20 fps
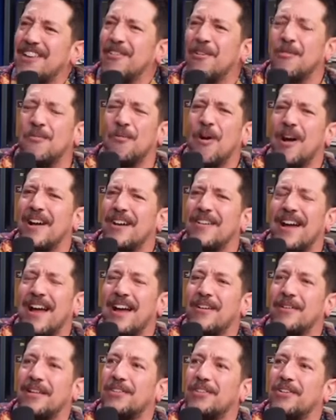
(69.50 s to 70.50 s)
don't know why or
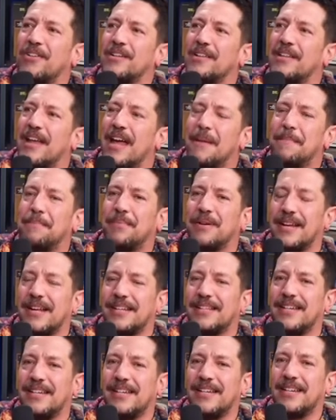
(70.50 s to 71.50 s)
how I thought of that, but I
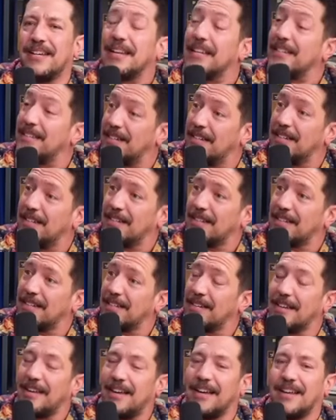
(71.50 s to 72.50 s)
did. And I did it.
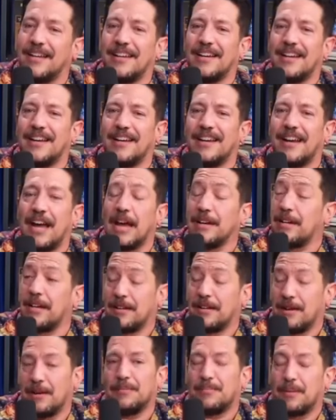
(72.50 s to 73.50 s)
And I
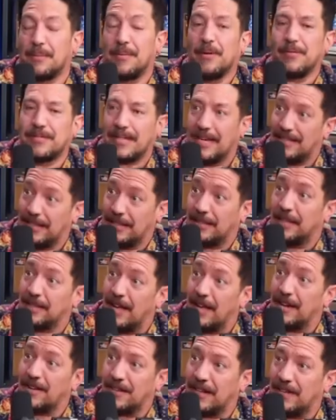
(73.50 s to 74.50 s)
didn't and propose. I did the
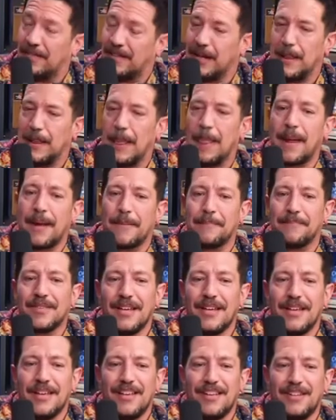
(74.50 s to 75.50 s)
letter and everything. And I'm like,
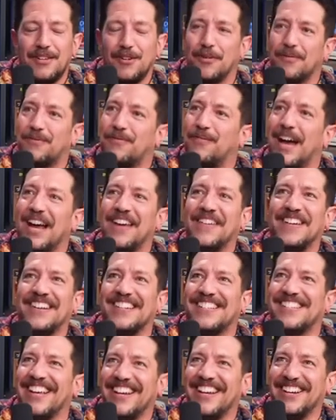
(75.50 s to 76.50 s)
you know, 5
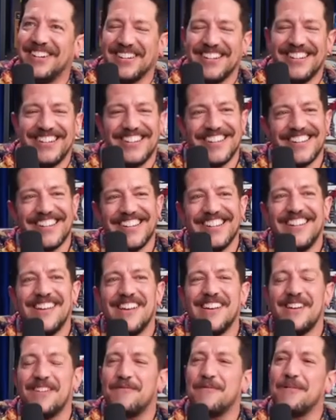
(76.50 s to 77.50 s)
years later,
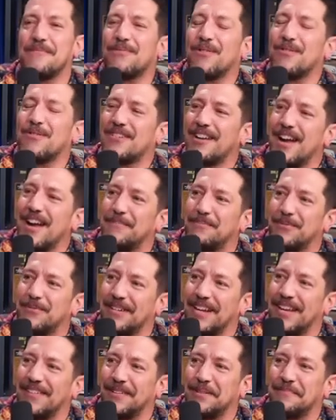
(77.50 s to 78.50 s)
we broke up or
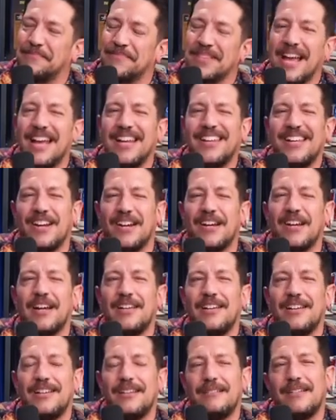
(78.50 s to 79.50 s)
whatever. And, you know,
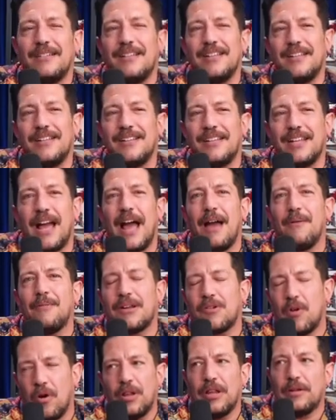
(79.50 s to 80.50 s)
I
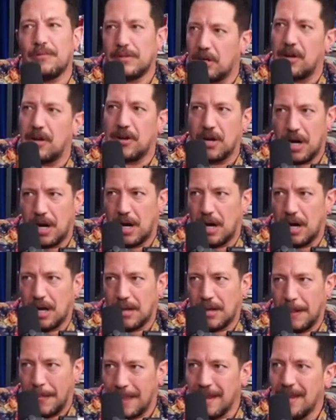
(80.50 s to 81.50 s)
would call it was on her.
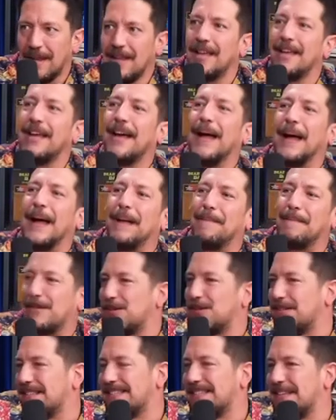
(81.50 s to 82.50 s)
Let's
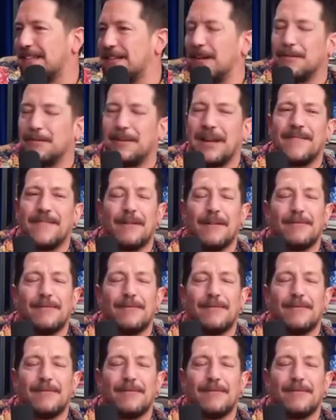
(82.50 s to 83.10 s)
just, you know, whatever